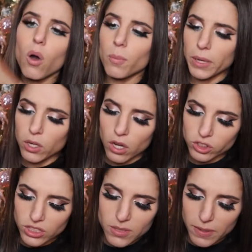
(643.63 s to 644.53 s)
Oh my
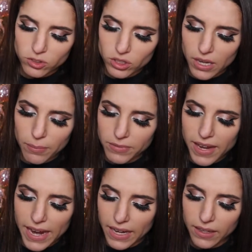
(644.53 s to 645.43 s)
gosh, especially I'm
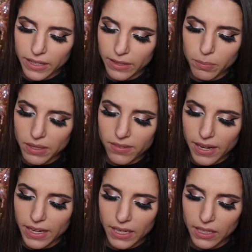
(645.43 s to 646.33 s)
tan, like been
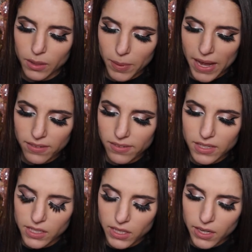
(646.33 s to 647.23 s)
tanning the past
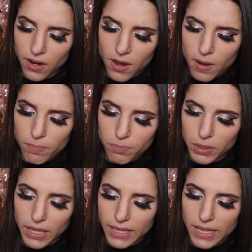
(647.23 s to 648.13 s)
year,
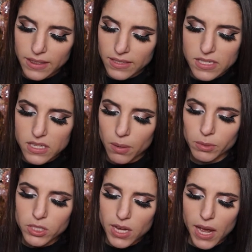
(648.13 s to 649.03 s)
but like in the
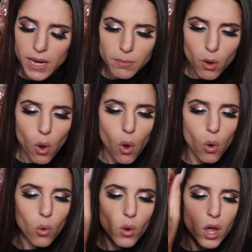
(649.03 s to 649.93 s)
summertime,
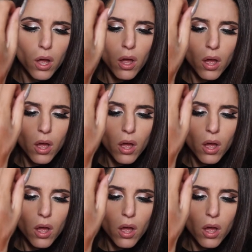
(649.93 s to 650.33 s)
oh,